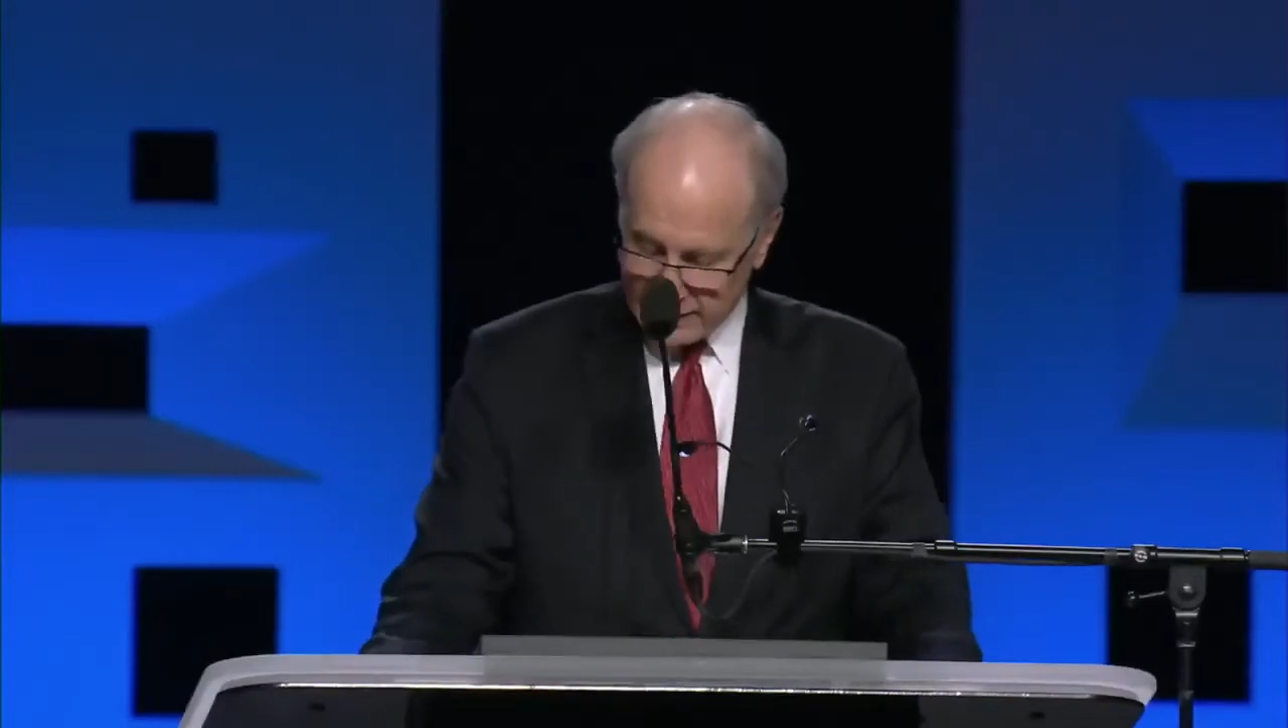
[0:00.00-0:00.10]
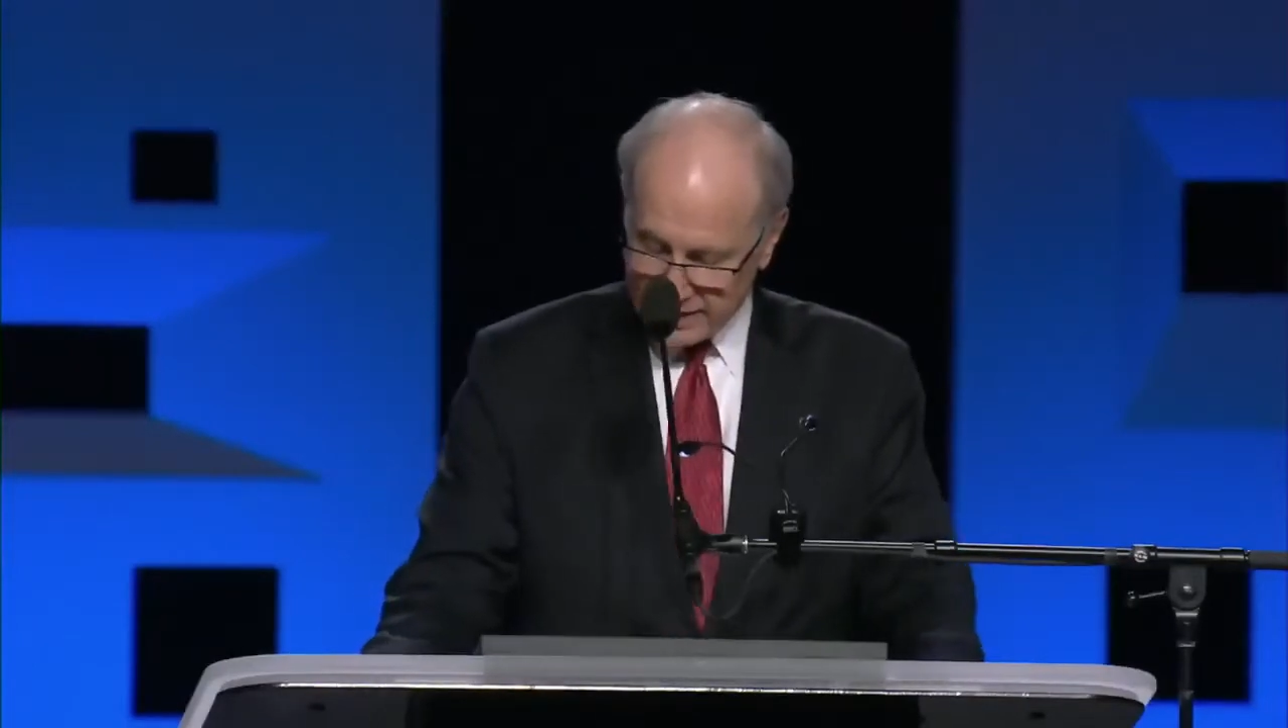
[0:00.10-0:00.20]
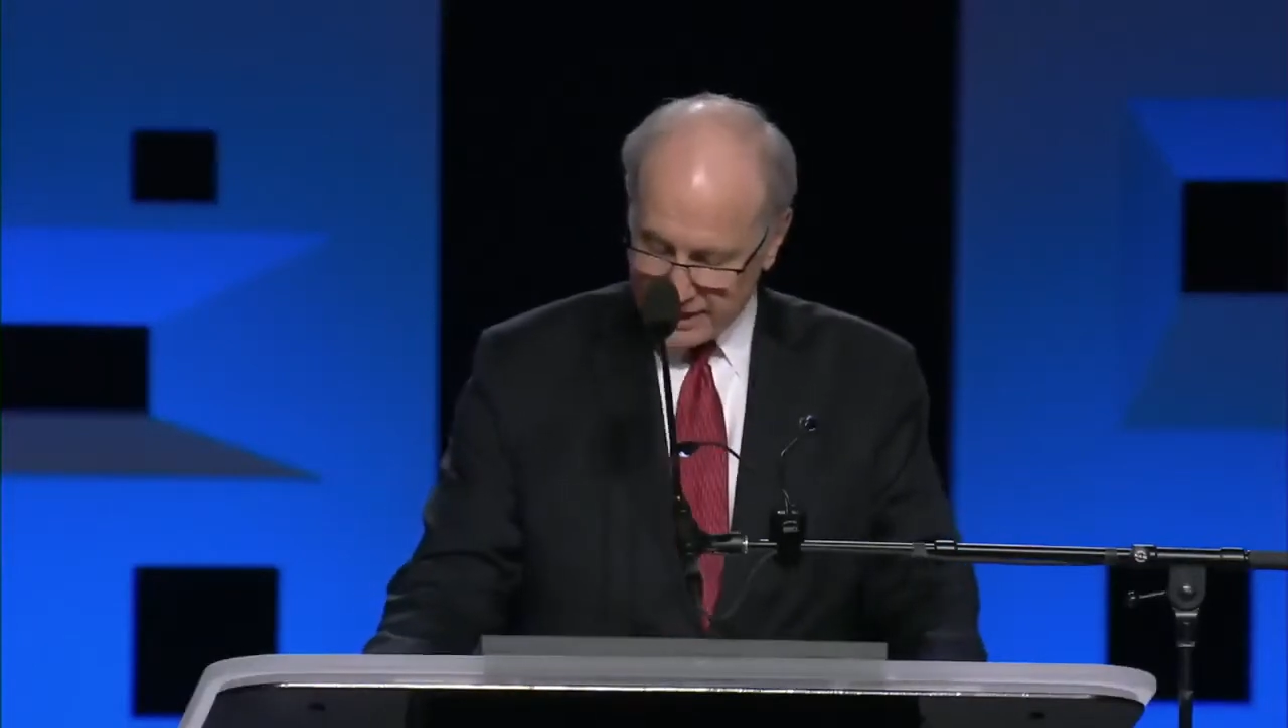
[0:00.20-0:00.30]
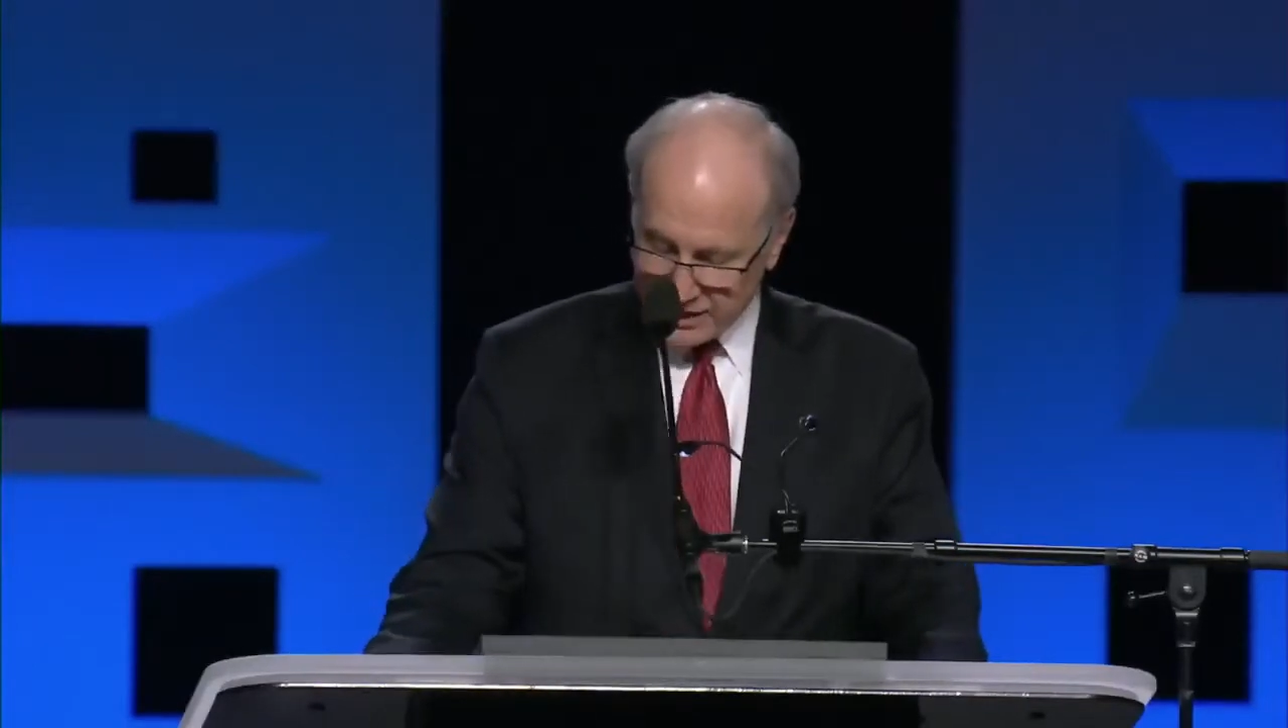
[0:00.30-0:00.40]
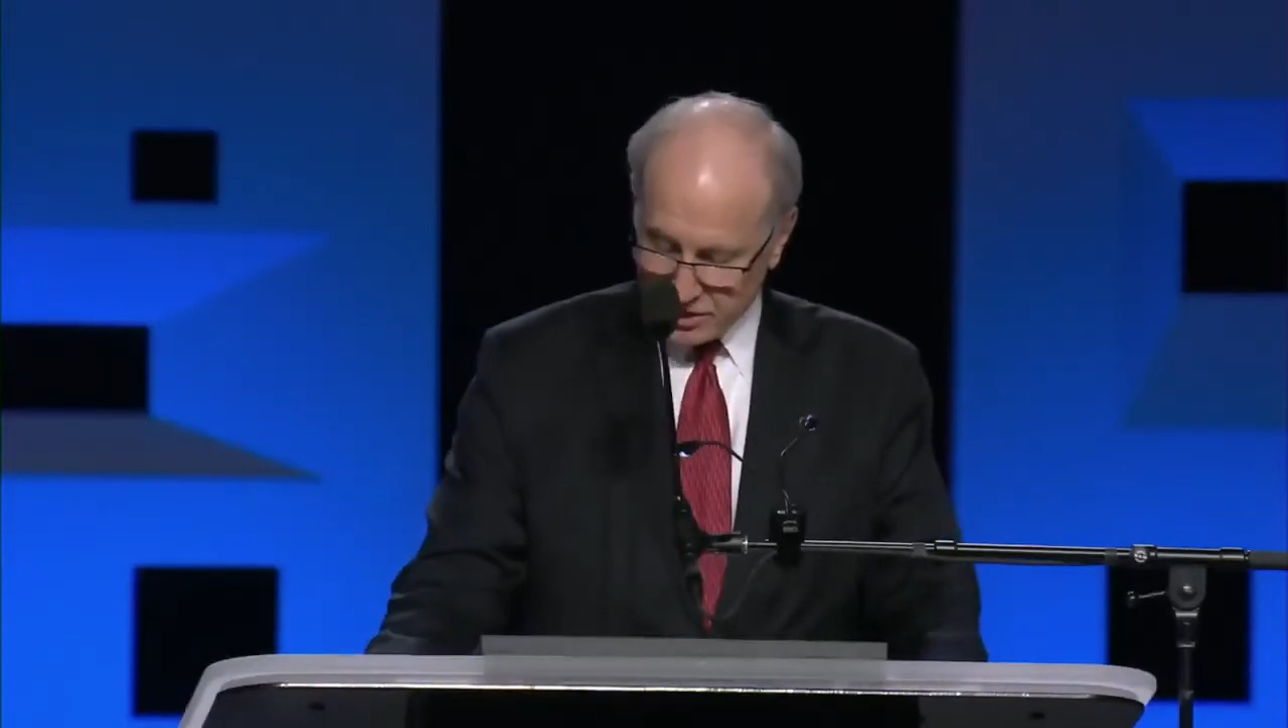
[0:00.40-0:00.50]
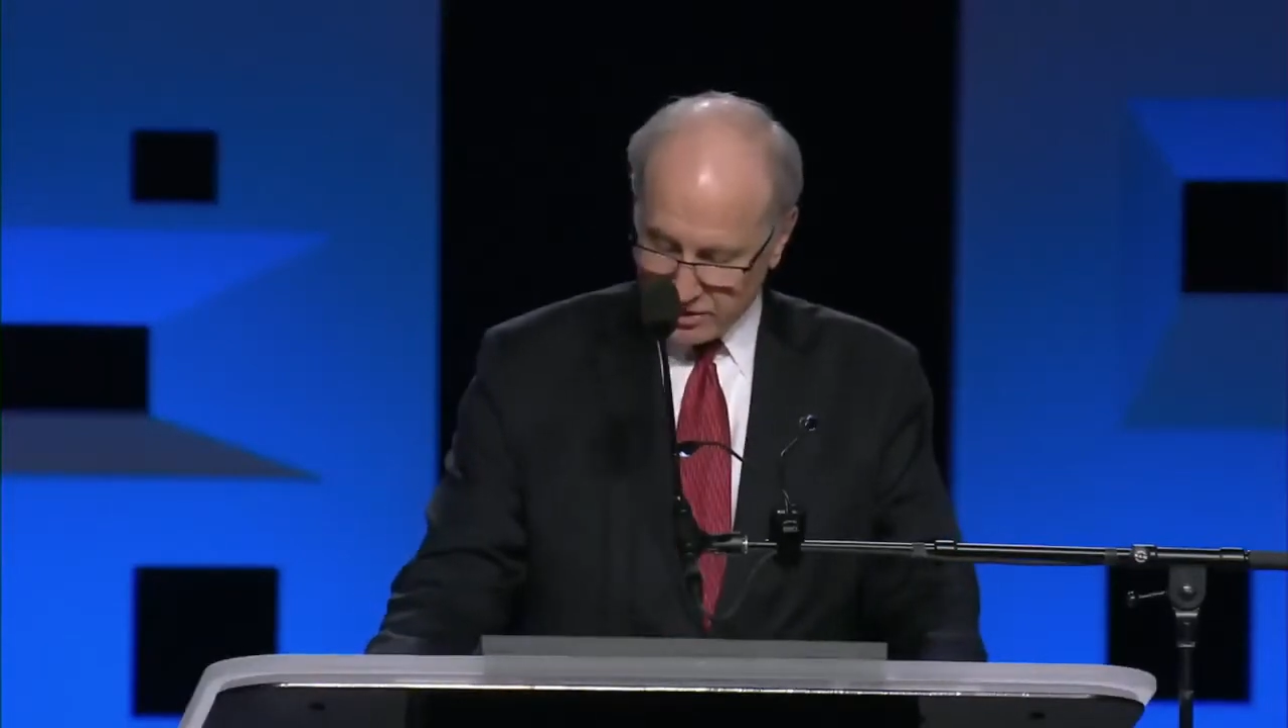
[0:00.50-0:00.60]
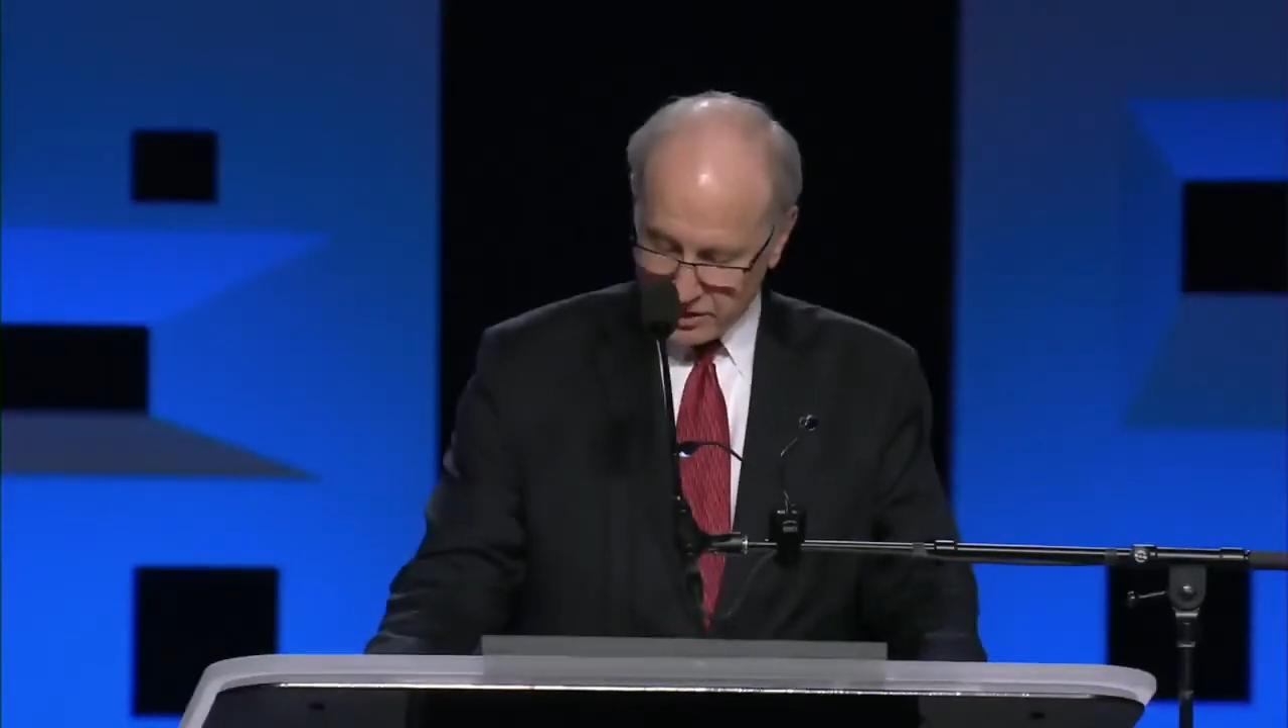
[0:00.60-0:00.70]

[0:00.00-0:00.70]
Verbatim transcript: these are the